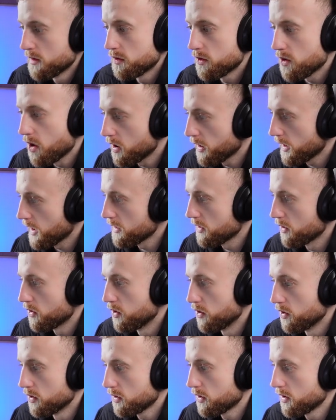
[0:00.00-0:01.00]
Got to get the
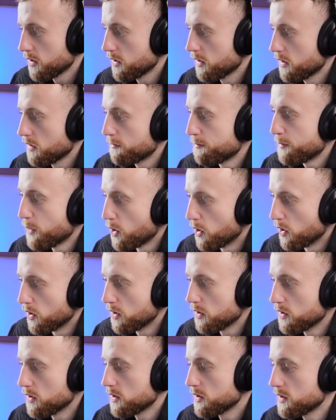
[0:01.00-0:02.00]
hook. But
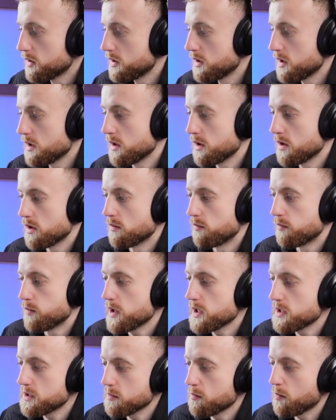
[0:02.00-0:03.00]
the
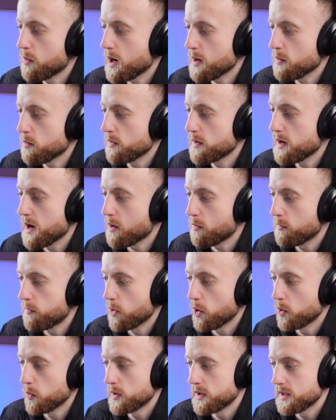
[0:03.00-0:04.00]
reason why we're now
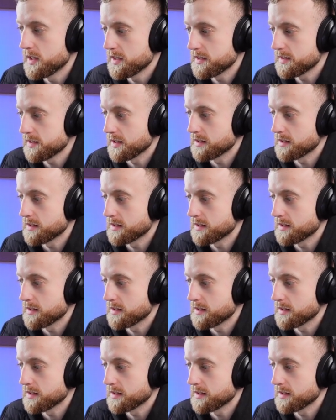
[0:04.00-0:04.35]
following this